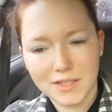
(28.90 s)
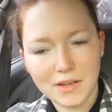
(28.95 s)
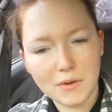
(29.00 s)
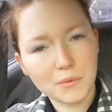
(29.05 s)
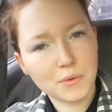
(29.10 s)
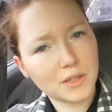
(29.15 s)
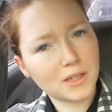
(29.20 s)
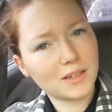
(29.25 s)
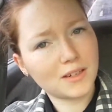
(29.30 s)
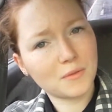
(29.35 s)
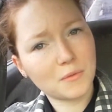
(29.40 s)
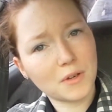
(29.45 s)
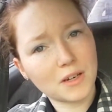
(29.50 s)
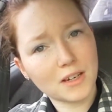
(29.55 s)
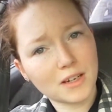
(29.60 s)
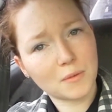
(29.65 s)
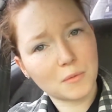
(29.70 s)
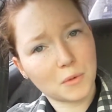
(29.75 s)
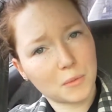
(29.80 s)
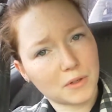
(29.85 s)
So I really didn't
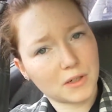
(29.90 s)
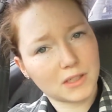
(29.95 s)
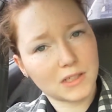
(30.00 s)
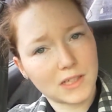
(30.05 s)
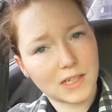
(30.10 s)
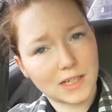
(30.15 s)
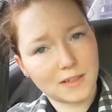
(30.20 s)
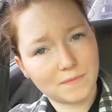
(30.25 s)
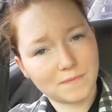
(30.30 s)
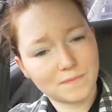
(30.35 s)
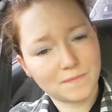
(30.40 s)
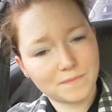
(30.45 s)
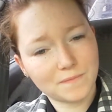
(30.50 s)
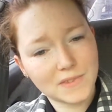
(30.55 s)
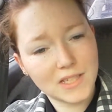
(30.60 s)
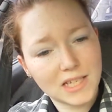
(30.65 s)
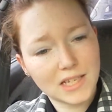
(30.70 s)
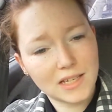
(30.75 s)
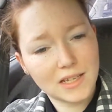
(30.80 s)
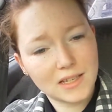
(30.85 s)
want to come to work today.
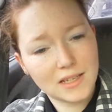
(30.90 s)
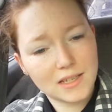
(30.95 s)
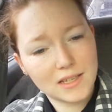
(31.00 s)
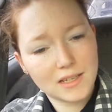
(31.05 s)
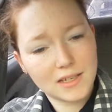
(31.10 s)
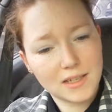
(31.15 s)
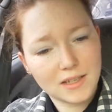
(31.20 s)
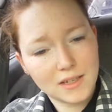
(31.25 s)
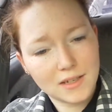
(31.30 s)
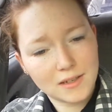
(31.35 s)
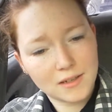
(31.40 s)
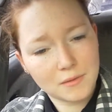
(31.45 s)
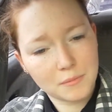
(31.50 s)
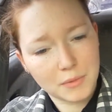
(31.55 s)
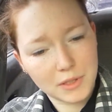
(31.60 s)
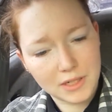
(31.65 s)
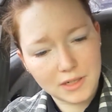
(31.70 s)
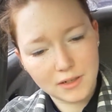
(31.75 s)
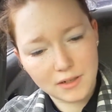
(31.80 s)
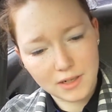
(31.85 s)

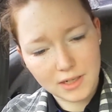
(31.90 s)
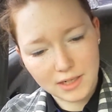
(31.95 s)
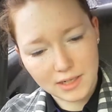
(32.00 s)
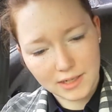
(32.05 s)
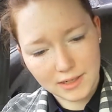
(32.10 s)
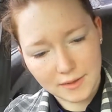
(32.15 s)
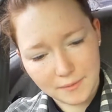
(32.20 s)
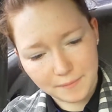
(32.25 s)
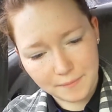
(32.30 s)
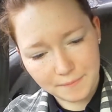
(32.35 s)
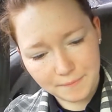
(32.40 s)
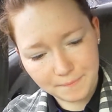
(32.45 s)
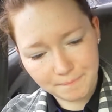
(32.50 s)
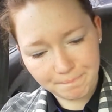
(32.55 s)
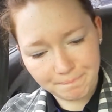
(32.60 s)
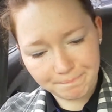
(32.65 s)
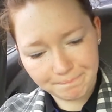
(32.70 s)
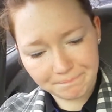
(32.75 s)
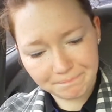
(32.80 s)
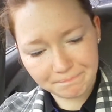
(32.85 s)
But here I am.
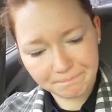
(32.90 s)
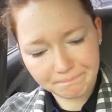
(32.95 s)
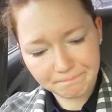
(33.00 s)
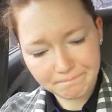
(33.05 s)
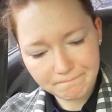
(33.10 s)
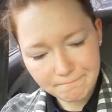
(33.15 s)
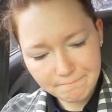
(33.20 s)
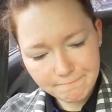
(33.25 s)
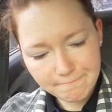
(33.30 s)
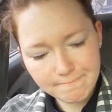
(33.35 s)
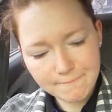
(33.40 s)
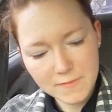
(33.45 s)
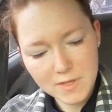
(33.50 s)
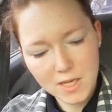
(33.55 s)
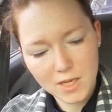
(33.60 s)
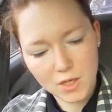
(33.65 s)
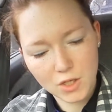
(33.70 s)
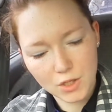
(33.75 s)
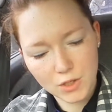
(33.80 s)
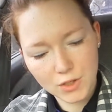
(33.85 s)

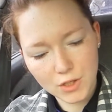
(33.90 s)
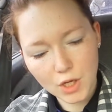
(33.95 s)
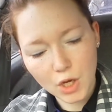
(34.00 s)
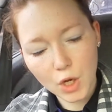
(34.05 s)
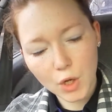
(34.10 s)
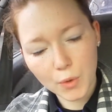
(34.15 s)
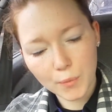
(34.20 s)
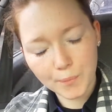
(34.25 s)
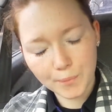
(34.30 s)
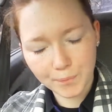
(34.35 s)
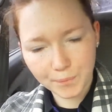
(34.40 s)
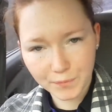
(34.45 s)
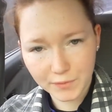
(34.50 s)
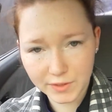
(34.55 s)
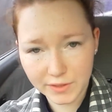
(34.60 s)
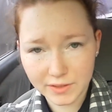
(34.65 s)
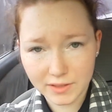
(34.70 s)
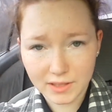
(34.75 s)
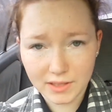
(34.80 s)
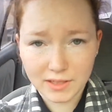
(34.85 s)
So,
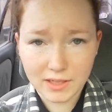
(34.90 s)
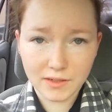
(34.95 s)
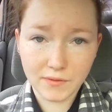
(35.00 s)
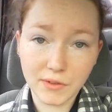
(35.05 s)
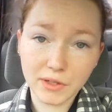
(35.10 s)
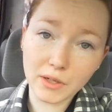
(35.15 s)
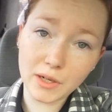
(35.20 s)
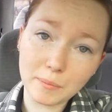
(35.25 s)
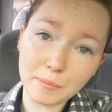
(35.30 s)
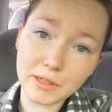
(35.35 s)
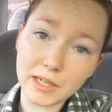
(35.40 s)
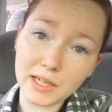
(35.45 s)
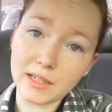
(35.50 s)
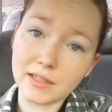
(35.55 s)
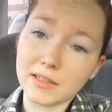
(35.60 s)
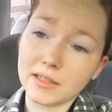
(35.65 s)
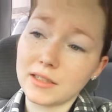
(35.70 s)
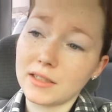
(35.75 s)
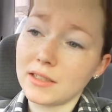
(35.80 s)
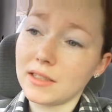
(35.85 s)
I thought I'd give you an
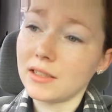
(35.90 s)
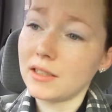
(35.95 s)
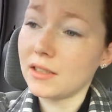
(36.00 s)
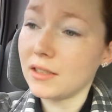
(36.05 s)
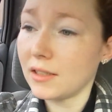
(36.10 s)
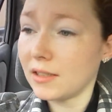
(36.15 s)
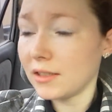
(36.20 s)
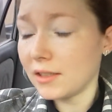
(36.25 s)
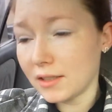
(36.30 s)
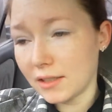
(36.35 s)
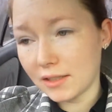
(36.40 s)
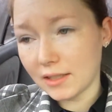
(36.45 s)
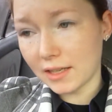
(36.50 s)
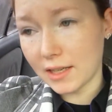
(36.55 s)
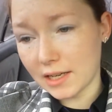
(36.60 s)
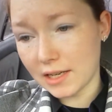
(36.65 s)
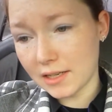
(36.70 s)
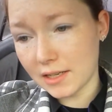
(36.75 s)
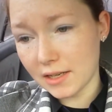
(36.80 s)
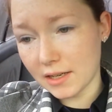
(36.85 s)
update.
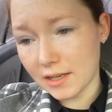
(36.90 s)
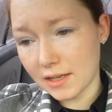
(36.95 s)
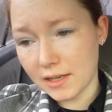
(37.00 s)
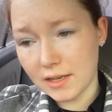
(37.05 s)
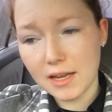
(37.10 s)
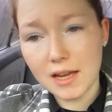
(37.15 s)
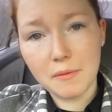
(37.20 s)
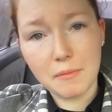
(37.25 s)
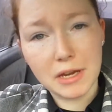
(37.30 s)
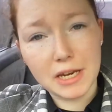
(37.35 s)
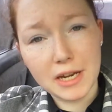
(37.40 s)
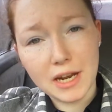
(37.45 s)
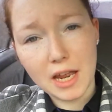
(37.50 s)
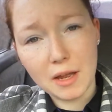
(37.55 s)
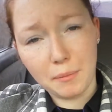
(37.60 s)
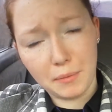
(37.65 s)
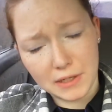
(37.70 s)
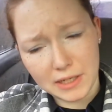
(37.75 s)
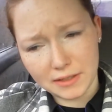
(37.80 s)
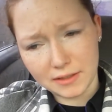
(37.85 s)
And, uh, yeah, my
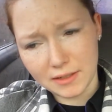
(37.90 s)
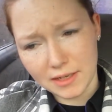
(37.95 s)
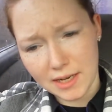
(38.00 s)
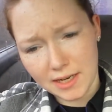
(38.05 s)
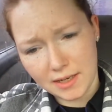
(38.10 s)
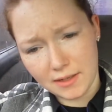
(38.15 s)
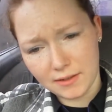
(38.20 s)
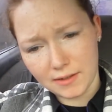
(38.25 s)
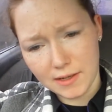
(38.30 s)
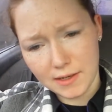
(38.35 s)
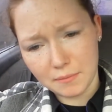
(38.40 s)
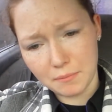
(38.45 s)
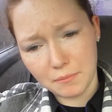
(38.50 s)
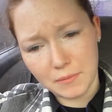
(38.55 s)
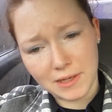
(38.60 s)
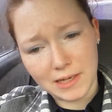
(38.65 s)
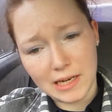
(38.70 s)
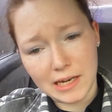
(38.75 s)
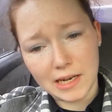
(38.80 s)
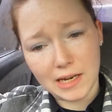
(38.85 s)
nap last night
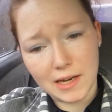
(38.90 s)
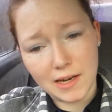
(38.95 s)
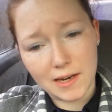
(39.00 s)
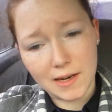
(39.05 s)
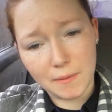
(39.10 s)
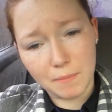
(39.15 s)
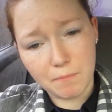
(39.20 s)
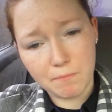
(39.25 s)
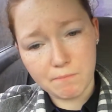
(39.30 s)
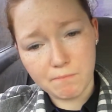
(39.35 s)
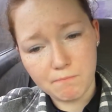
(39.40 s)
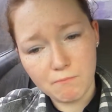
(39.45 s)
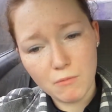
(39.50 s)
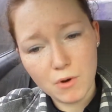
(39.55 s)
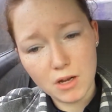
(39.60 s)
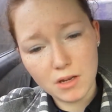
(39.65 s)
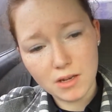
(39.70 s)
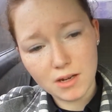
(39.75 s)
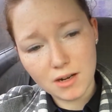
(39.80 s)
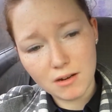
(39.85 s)
led me,
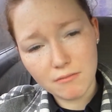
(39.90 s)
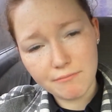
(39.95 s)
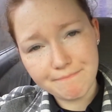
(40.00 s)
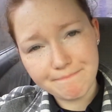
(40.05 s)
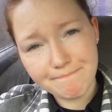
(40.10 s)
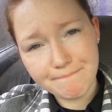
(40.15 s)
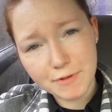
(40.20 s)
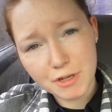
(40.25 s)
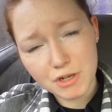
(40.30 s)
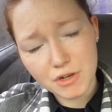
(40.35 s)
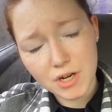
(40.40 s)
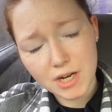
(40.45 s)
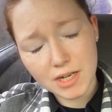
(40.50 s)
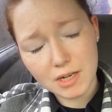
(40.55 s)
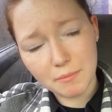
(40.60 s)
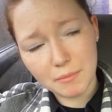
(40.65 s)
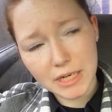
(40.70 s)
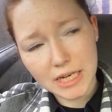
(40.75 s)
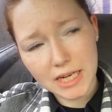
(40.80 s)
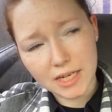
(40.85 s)
well, you know,
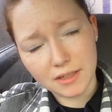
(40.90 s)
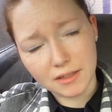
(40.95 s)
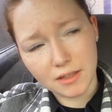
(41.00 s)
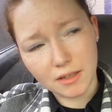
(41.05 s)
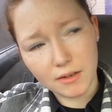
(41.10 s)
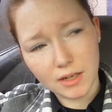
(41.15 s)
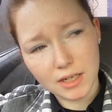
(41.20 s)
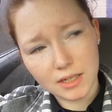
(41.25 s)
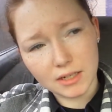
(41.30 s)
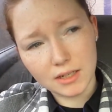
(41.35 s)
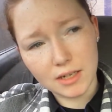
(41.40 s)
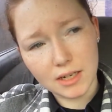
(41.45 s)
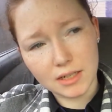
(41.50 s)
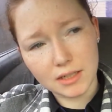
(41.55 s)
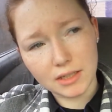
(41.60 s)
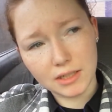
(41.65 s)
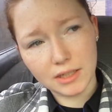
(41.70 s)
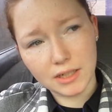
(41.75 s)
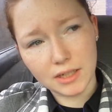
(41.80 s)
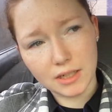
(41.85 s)
straight to bed, so I didn't
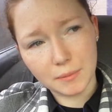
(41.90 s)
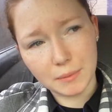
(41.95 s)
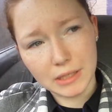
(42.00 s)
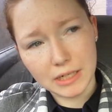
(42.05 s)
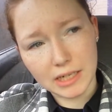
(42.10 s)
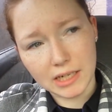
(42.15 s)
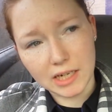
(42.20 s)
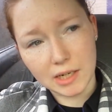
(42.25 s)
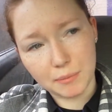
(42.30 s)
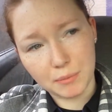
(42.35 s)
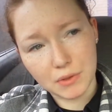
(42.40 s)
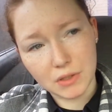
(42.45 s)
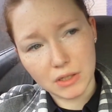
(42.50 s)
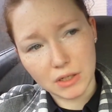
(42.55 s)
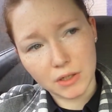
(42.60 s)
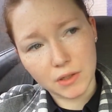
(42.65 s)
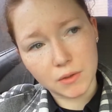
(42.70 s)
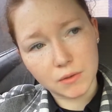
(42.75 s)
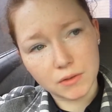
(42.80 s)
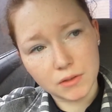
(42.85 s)
actually end up getting up,
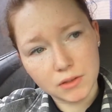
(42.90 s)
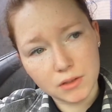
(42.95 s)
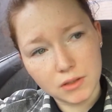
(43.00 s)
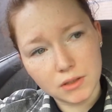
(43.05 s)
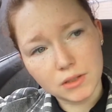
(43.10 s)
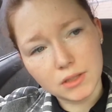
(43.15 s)
so,